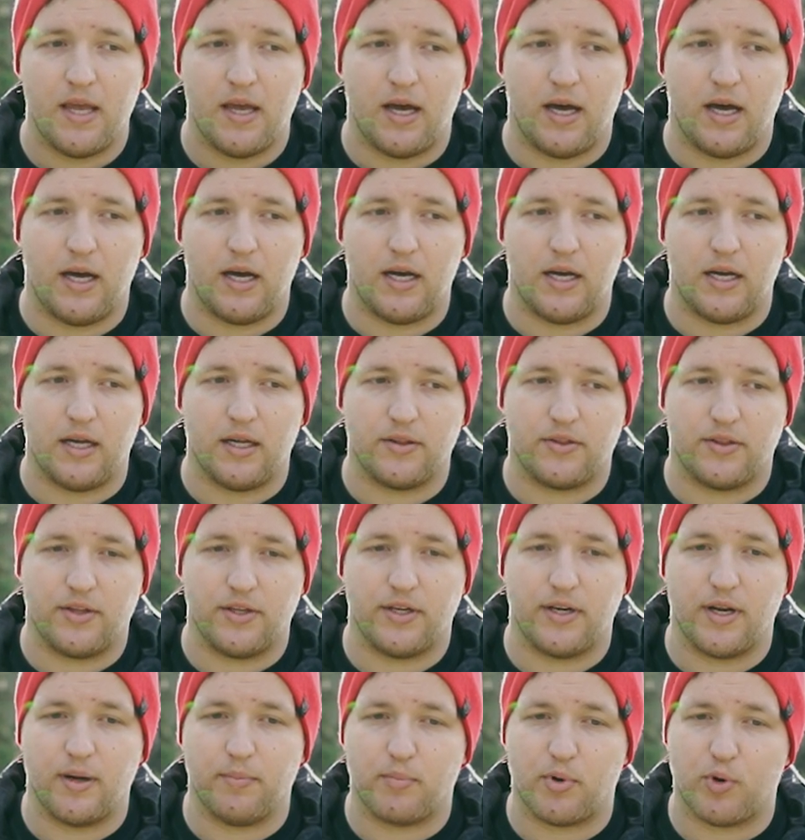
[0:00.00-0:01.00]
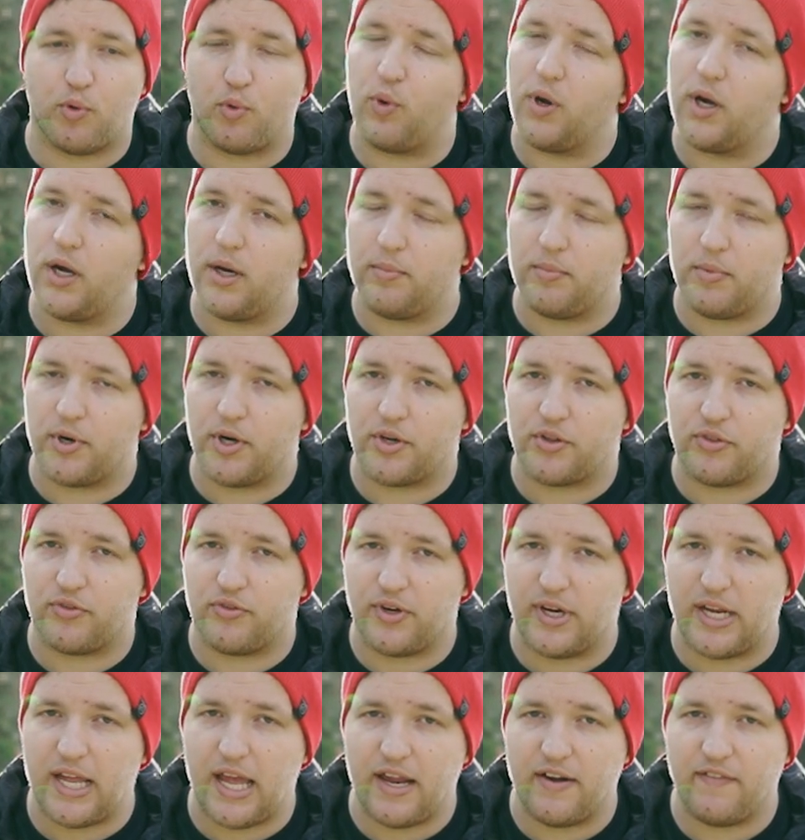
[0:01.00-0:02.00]
the #1 Mark
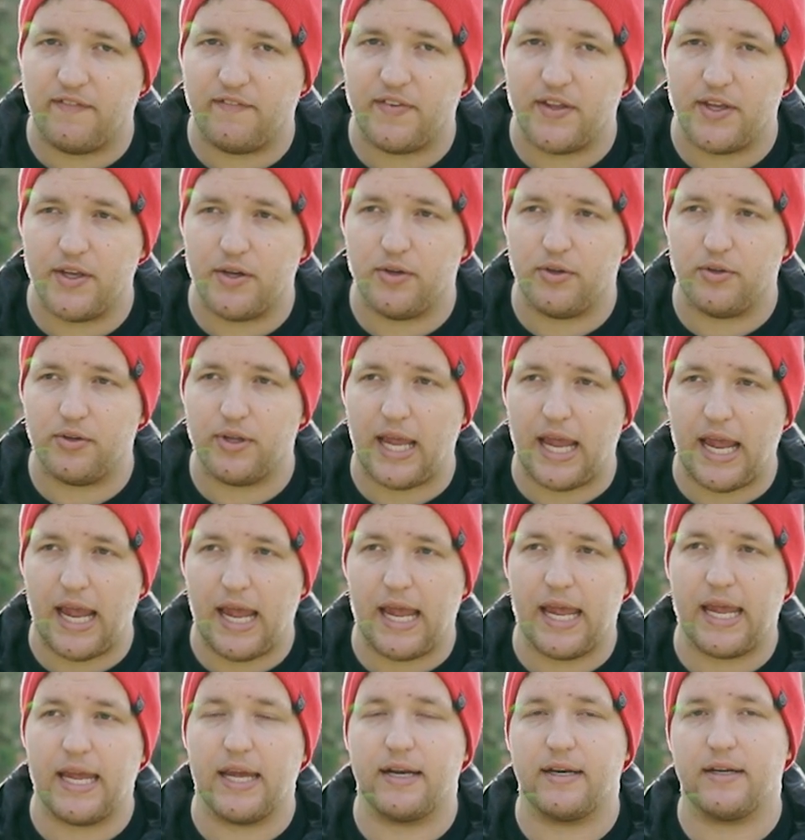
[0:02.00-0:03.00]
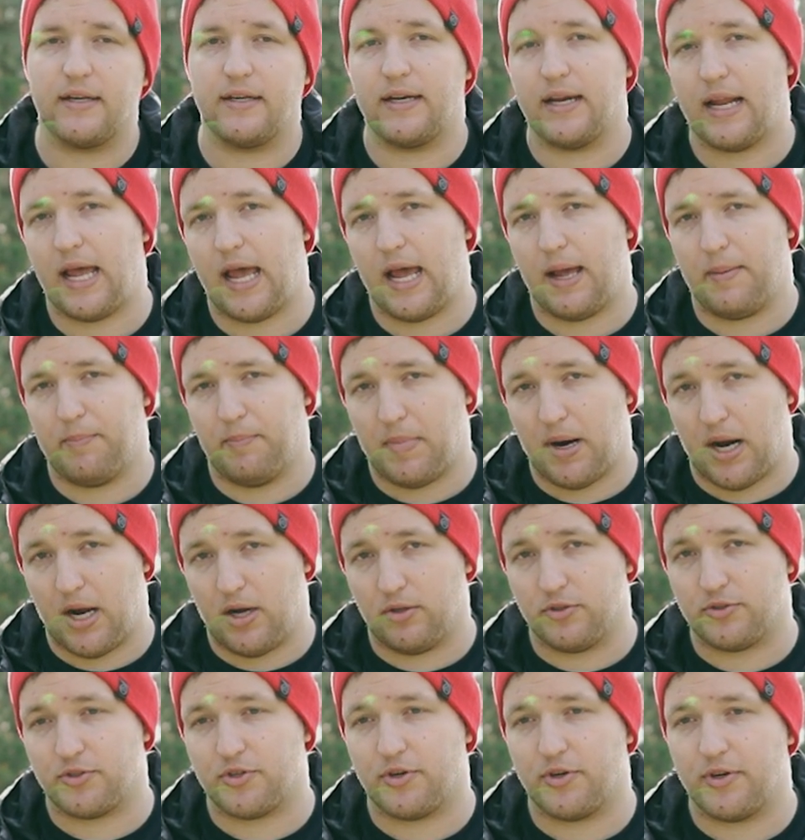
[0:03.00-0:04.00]
III Enfield, and an
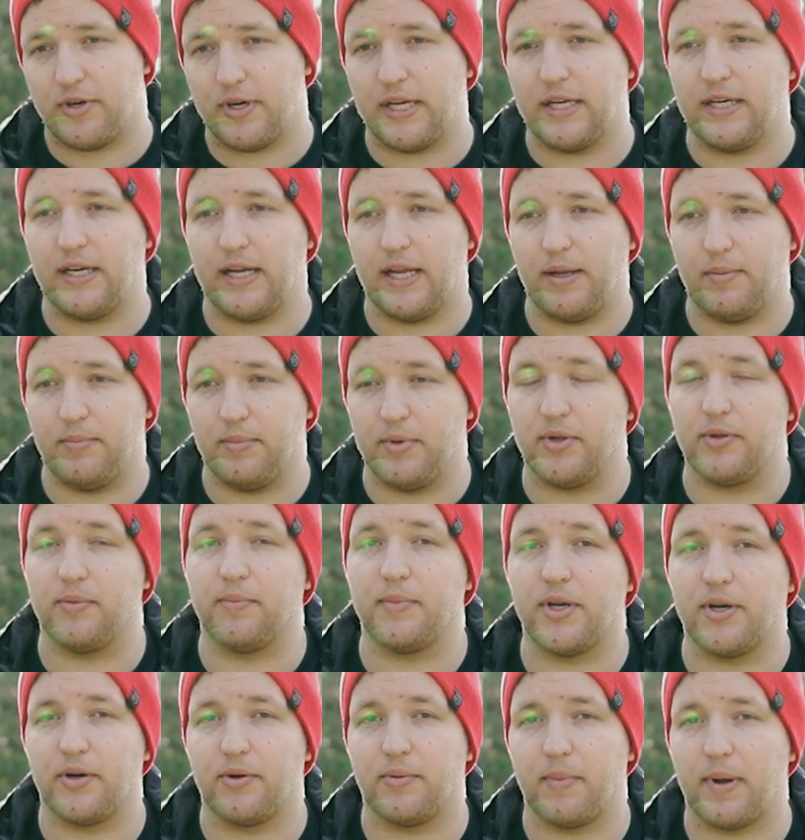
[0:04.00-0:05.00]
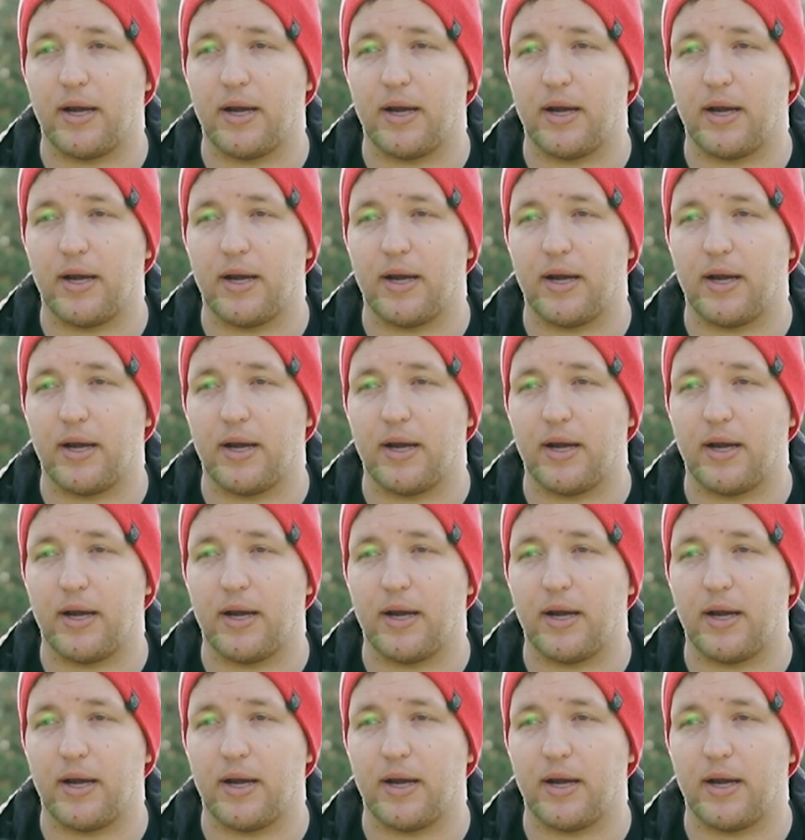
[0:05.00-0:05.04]
Mauser, an 8mm